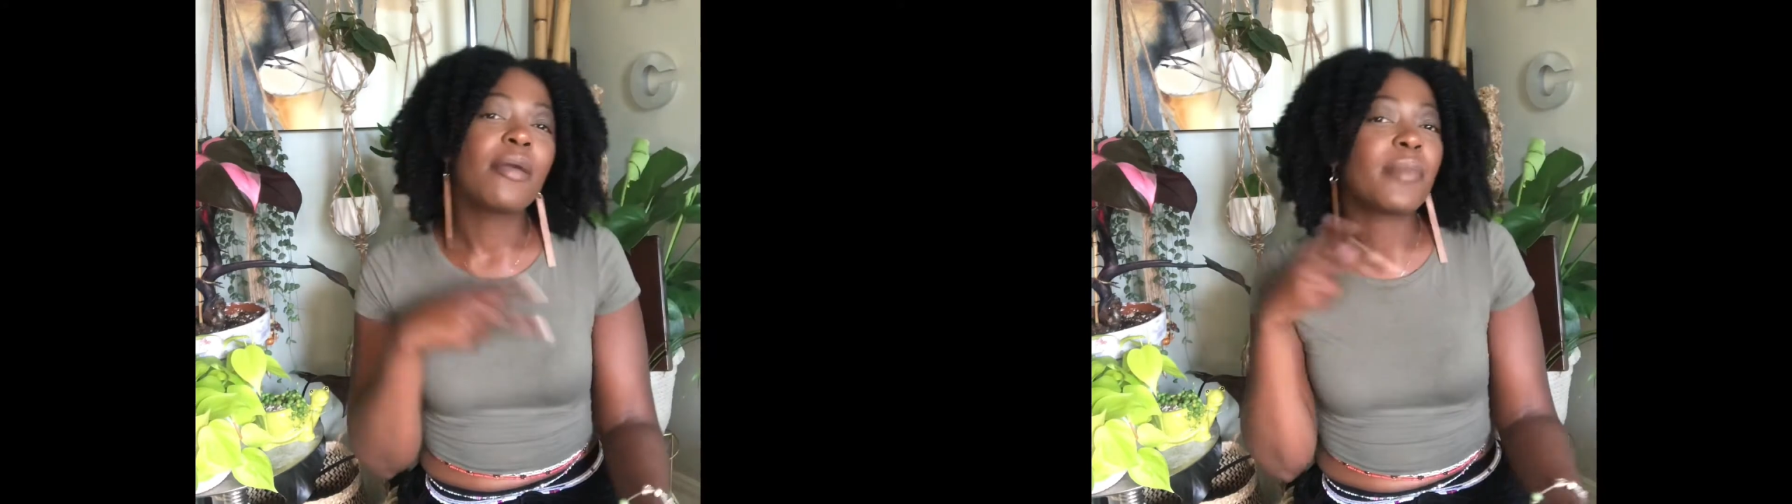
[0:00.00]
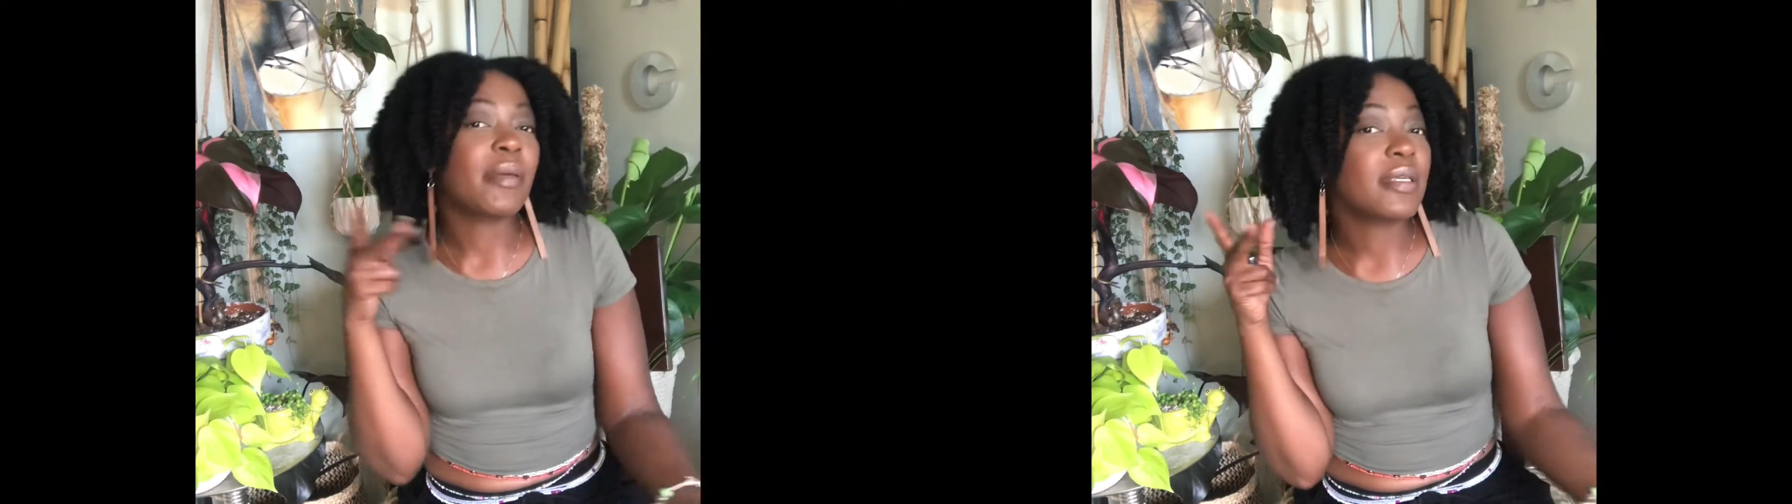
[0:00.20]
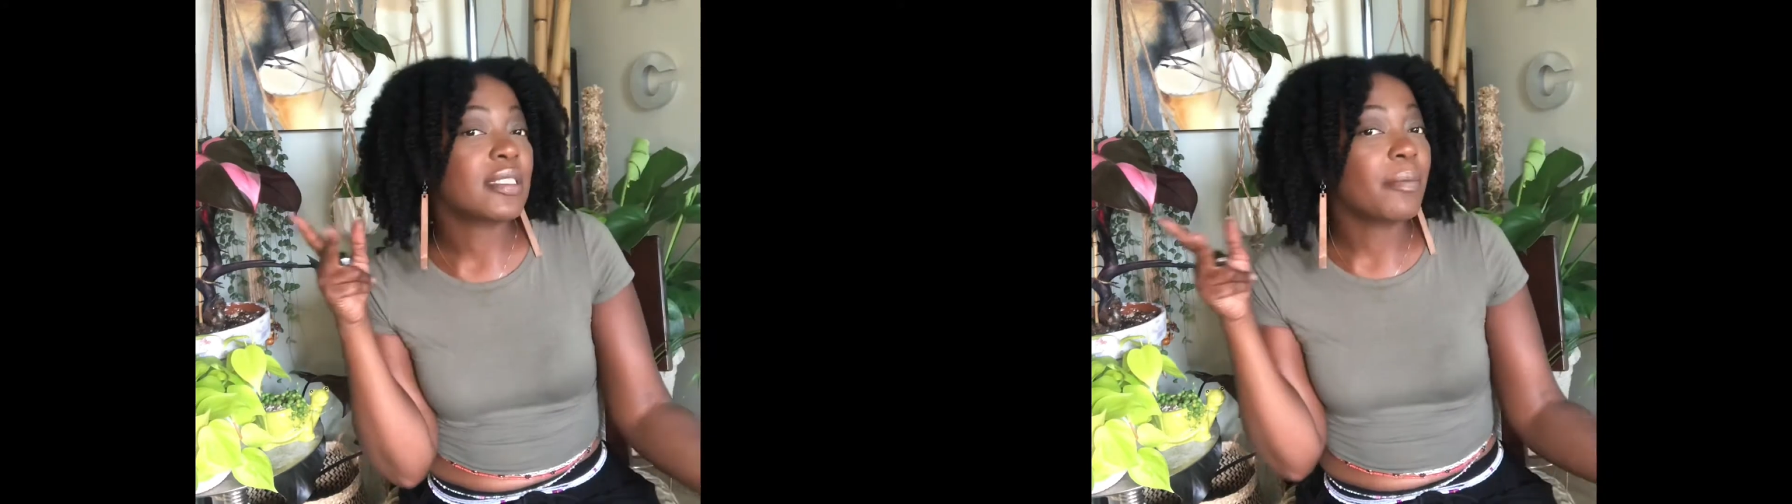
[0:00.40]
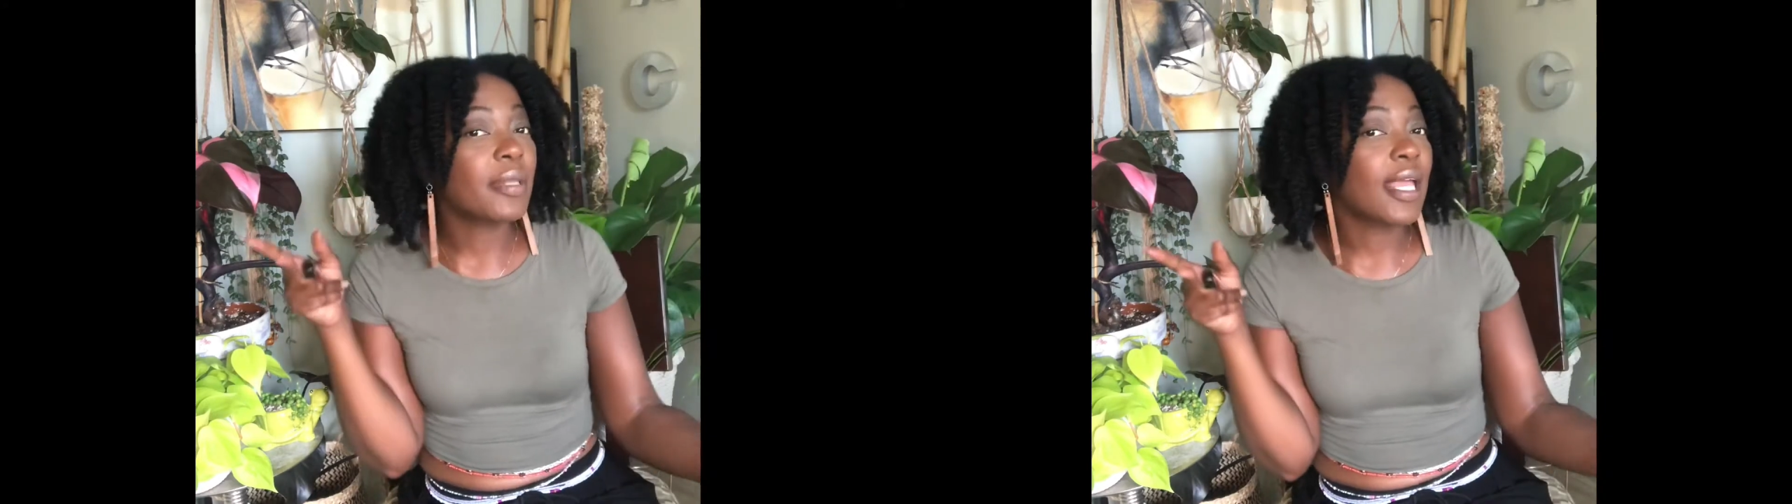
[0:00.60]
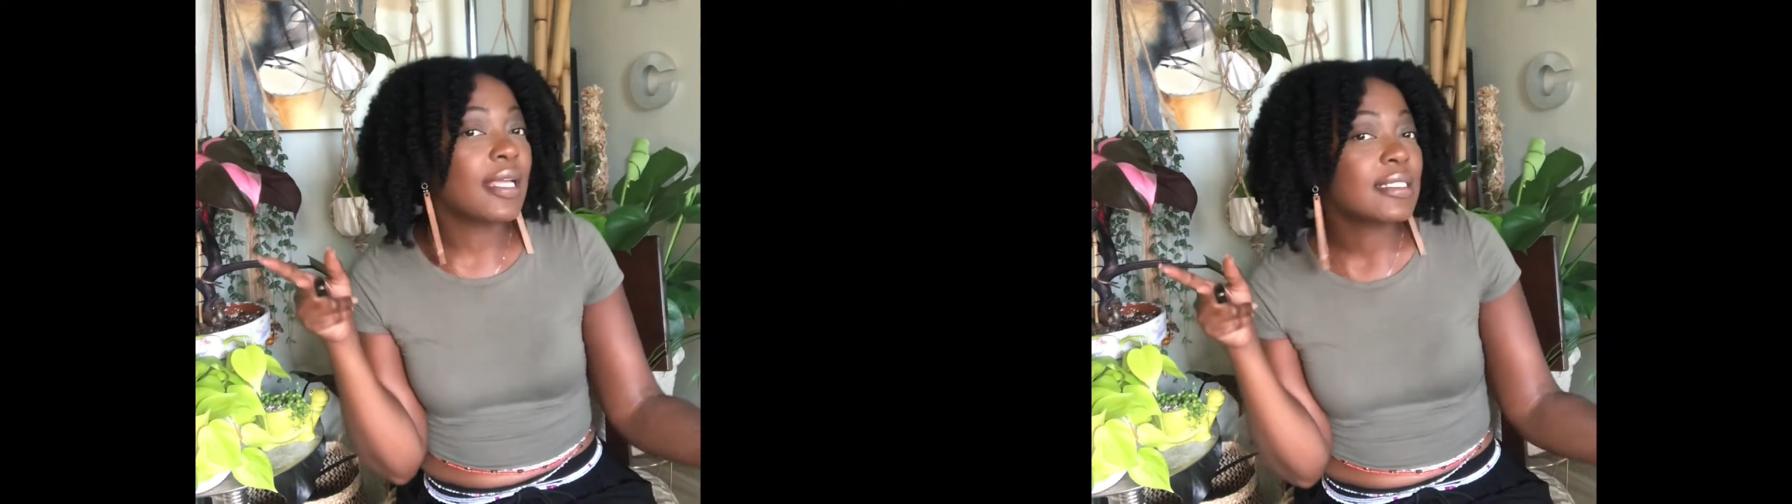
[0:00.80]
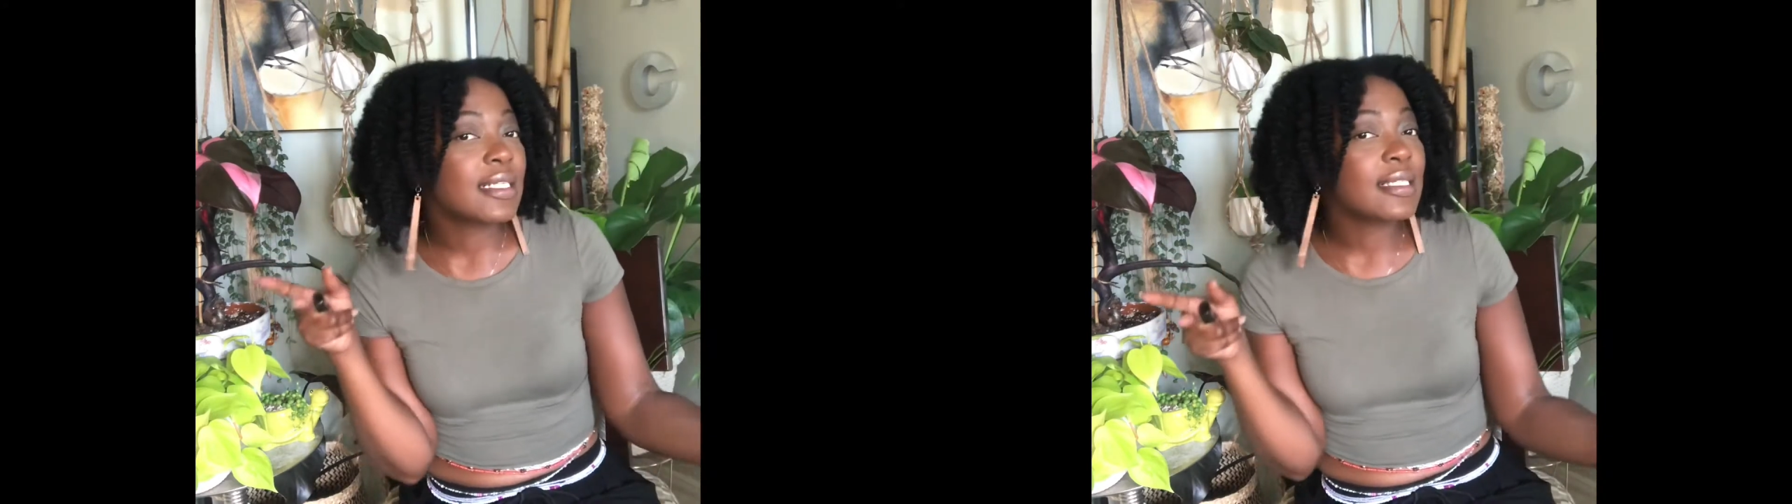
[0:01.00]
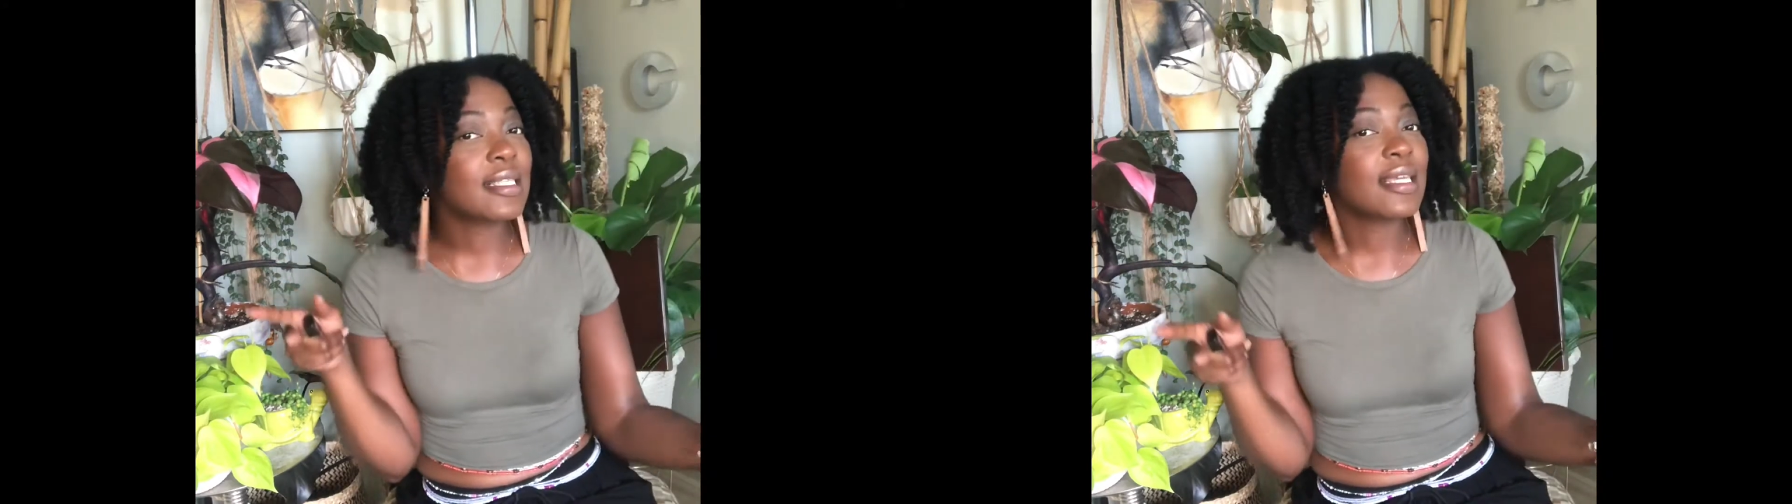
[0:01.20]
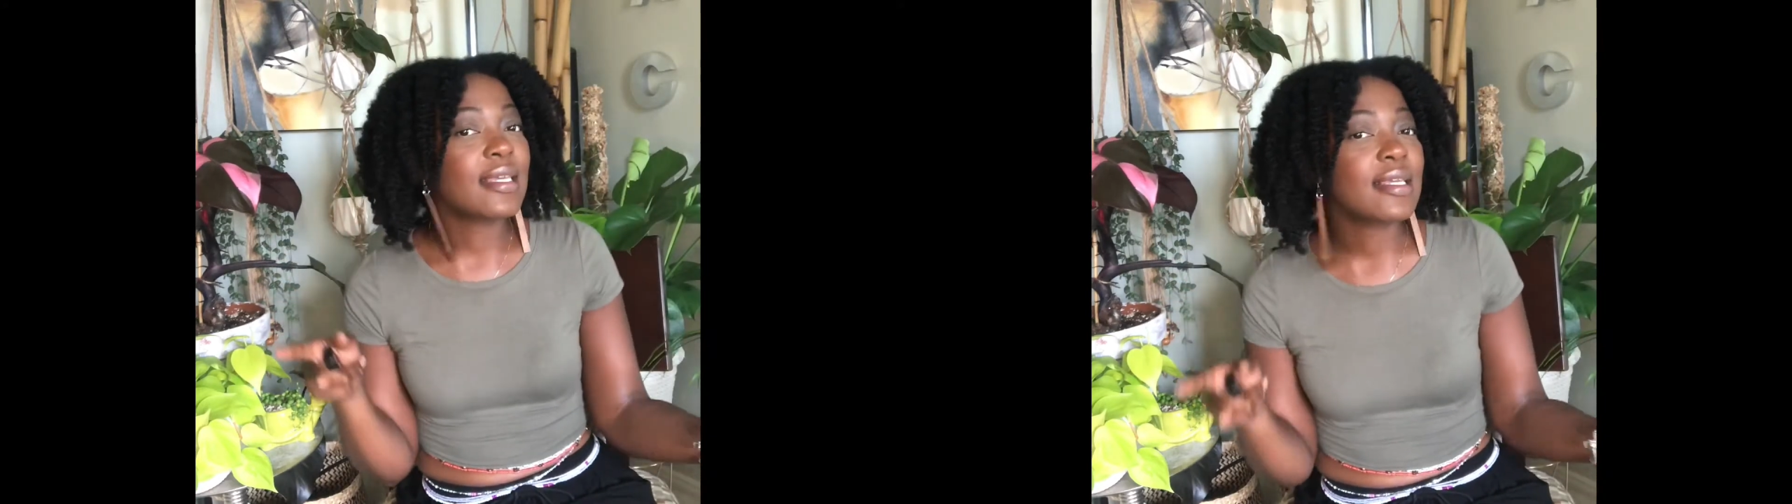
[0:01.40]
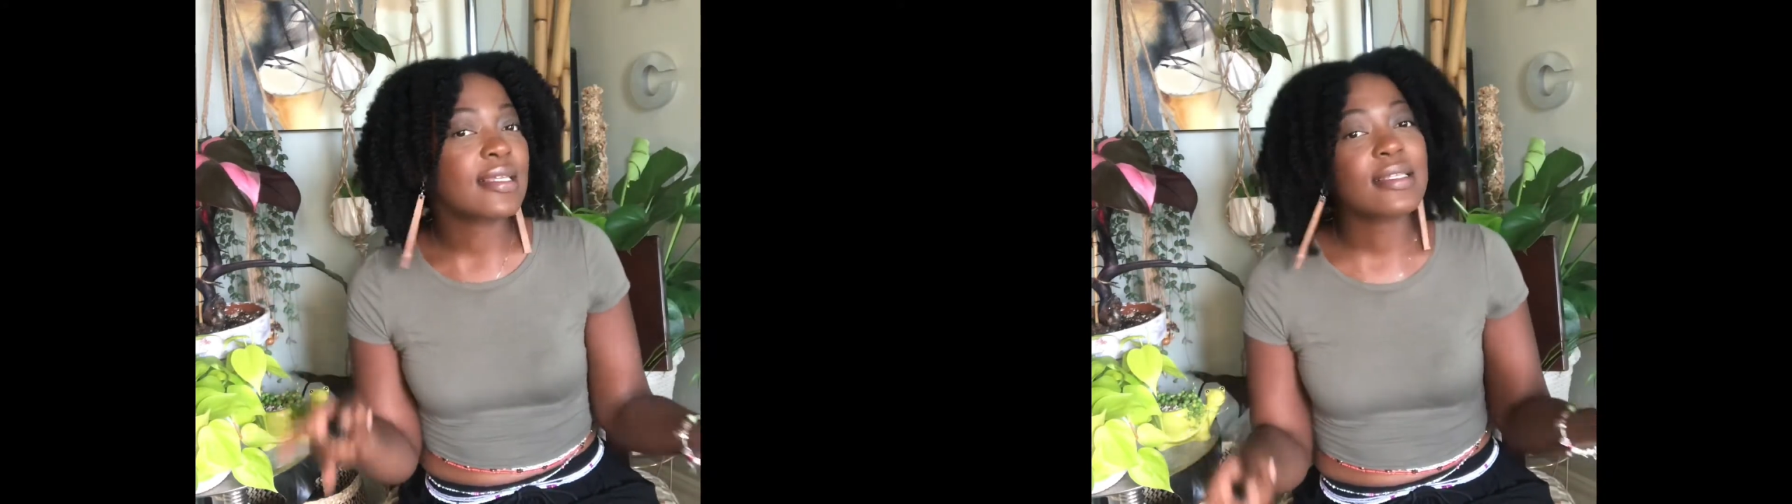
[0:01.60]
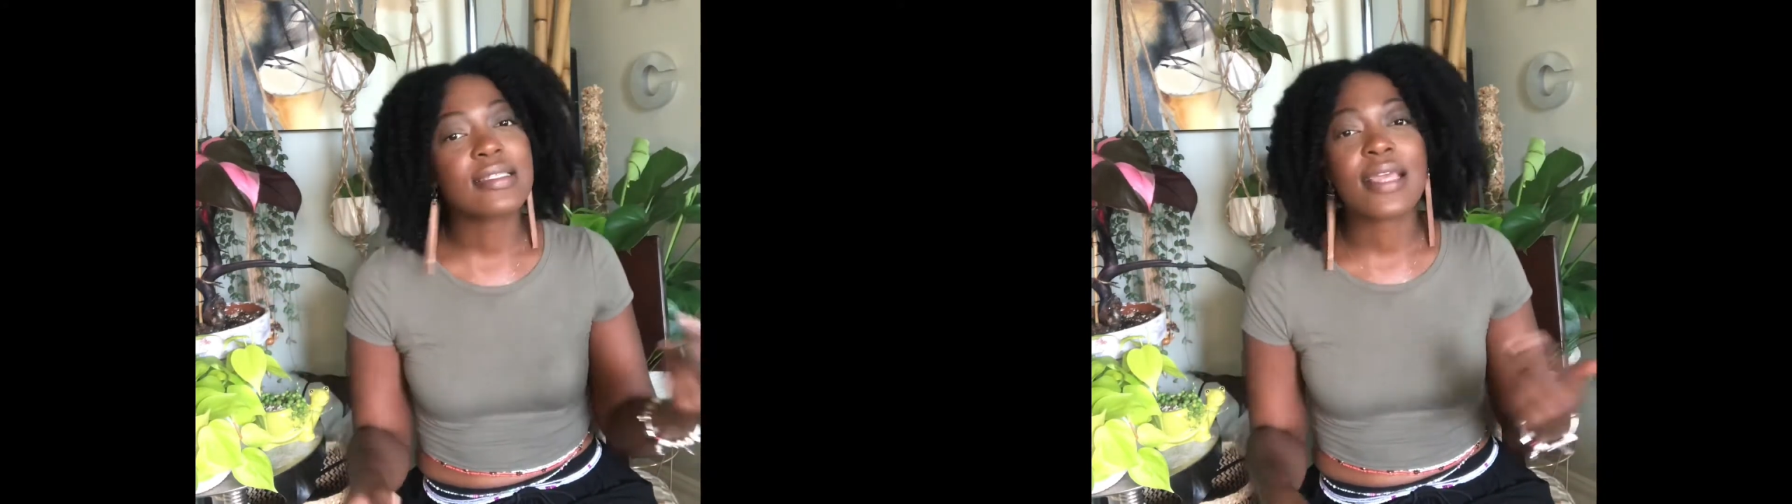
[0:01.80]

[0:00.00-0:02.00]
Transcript: maybe some planty things